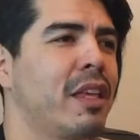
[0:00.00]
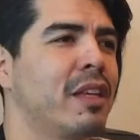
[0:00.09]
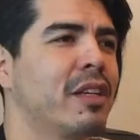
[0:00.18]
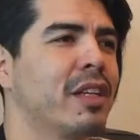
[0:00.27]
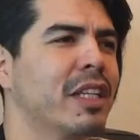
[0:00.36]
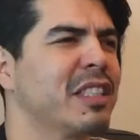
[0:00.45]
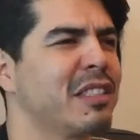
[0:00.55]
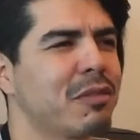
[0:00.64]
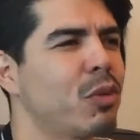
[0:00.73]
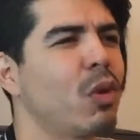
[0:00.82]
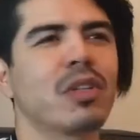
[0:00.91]
I guess
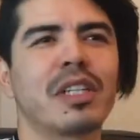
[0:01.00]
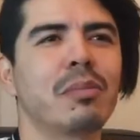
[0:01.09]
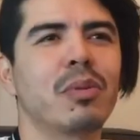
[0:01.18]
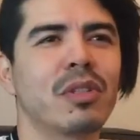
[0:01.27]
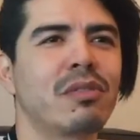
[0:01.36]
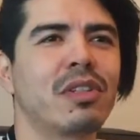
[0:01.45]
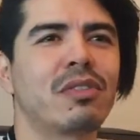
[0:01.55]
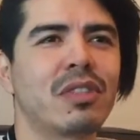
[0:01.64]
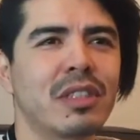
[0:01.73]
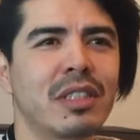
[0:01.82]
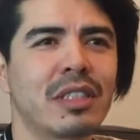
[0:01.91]
quality point of
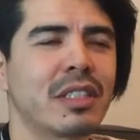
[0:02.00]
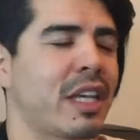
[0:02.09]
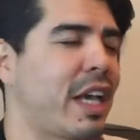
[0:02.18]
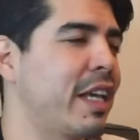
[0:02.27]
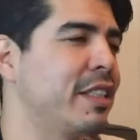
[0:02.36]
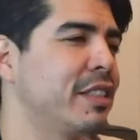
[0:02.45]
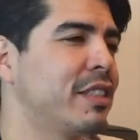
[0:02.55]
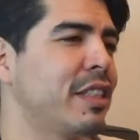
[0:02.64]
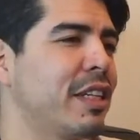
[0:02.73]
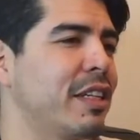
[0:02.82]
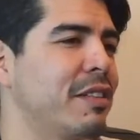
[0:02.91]
difference, and
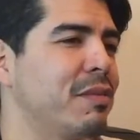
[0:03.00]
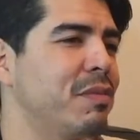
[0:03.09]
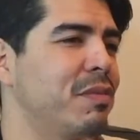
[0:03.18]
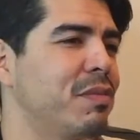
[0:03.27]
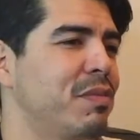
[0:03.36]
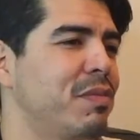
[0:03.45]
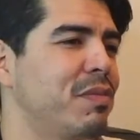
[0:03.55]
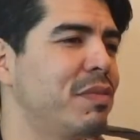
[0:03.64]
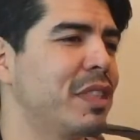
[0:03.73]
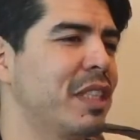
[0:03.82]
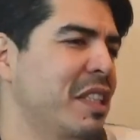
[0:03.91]

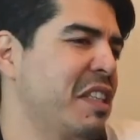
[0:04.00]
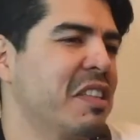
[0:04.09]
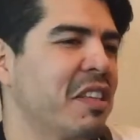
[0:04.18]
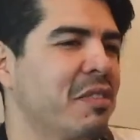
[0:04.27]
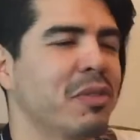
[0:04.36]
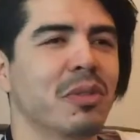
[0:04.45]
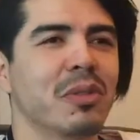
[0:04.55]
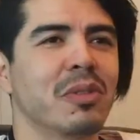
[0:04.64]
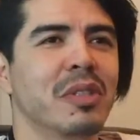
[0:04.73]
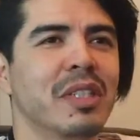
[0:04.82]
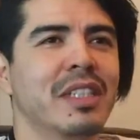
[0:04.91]

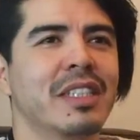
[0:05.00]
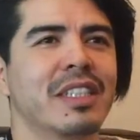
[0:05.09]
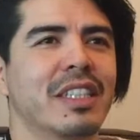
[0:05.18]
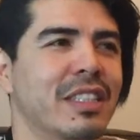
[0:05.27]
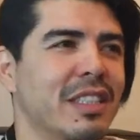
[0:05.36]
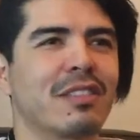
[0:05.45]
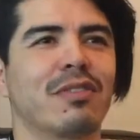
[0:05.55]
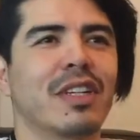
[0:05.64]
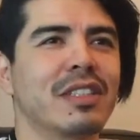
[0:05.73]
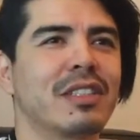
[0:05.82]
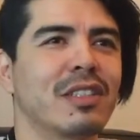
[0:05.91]
therefore it's
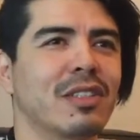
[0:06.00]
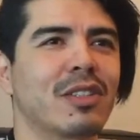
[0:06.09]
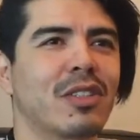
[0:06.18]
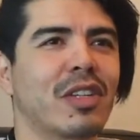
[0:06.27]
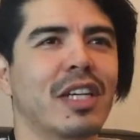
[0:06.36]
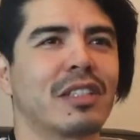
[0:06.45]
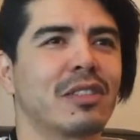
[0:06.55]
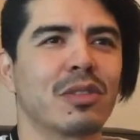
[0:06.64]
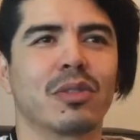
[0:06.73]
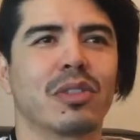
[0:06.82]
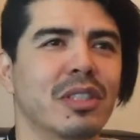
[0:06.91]
fun to create
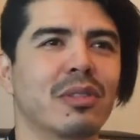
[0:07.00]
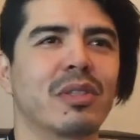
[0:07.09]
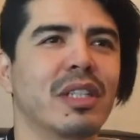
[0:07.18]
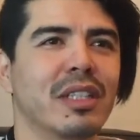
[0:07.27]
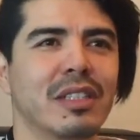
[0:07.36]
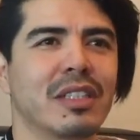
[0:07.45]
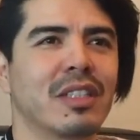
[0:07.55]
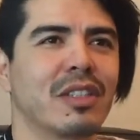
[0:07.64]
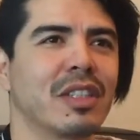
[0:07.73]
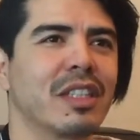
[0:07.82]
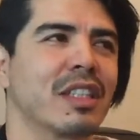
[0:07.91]
stories around
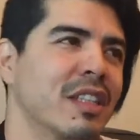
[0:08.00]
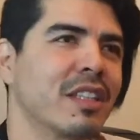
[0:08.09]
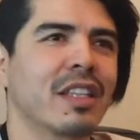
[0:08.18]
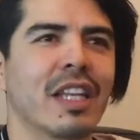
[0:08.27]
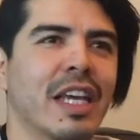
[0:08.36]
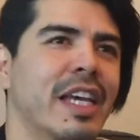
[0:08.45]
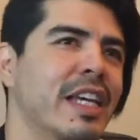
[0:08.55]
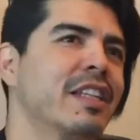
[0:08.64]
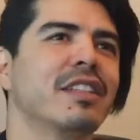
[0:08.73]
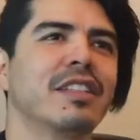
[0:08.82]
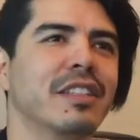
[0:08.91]
either the
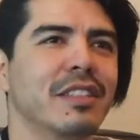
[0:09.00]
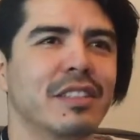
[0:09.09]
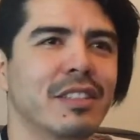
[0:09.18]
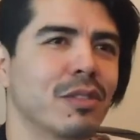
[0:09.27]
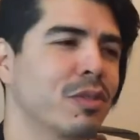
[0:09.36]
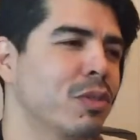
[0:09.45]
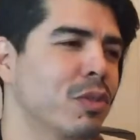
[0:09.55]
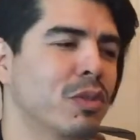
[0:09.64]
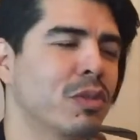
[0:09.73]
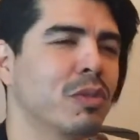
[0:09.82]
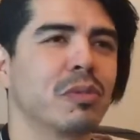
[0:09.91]
land
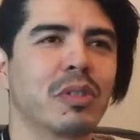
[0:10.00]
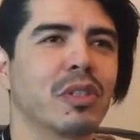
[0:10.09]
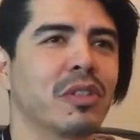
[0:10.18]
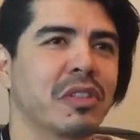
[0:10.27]
or I